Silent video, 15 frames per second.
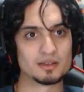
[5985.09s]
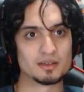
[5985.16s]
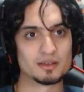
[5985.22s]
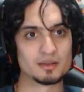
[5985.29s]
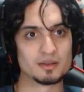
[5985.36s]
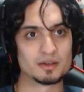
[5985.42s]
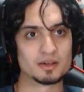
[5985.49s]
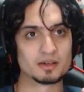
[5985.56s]

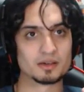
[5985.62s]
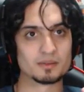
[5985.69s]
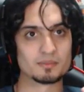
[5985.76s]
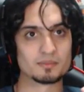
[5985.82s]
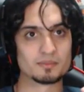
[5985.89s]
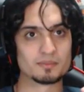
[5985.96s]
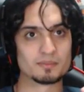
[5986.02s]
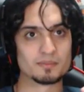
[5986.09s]

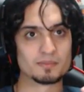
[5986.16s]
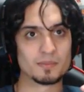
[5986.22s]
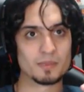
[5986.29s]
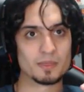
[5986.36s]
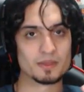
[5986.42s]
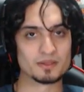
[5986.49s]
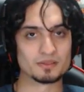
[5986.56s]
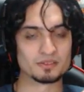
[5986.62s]

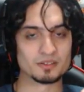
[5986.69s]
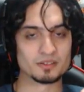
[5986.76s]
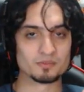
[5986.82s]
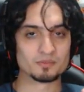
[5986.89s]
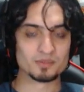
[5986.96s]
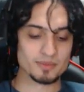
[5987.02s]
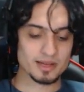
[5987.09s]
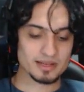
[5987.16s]
that some
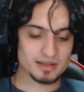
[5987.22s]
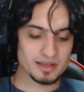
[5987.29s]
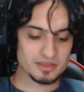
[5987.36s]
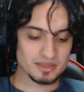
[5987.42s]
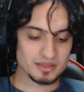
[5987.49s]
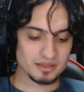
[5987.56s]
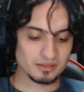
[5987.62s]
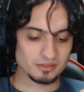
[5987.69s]
people might not
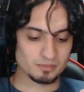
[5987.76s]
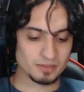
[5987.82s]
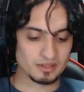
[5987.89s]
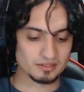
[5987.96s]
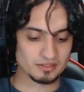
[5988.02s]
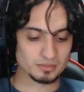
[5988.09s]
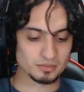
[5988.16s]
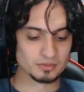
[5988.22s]
think is
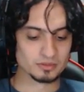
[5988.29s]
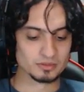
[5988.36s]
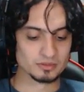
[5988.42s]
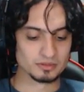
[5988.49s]
possible.